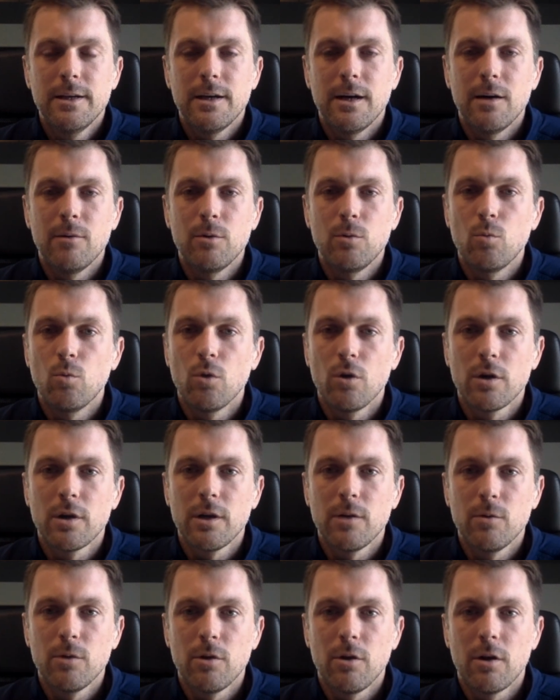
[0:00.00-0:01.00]
When
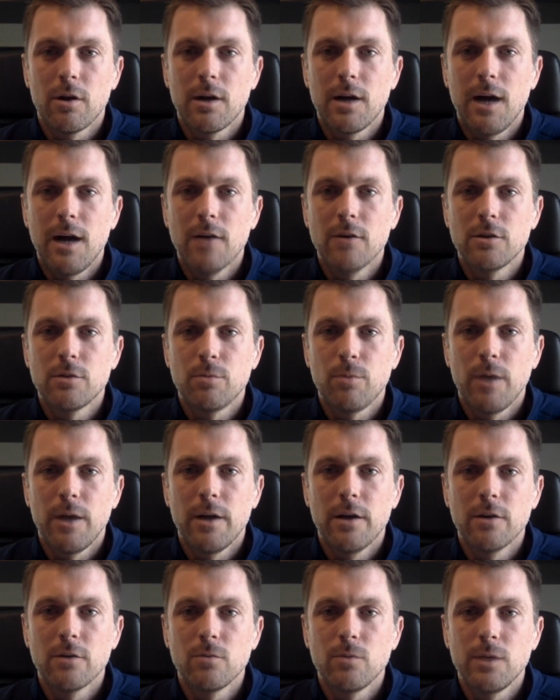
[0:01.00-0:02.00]
working with our college players,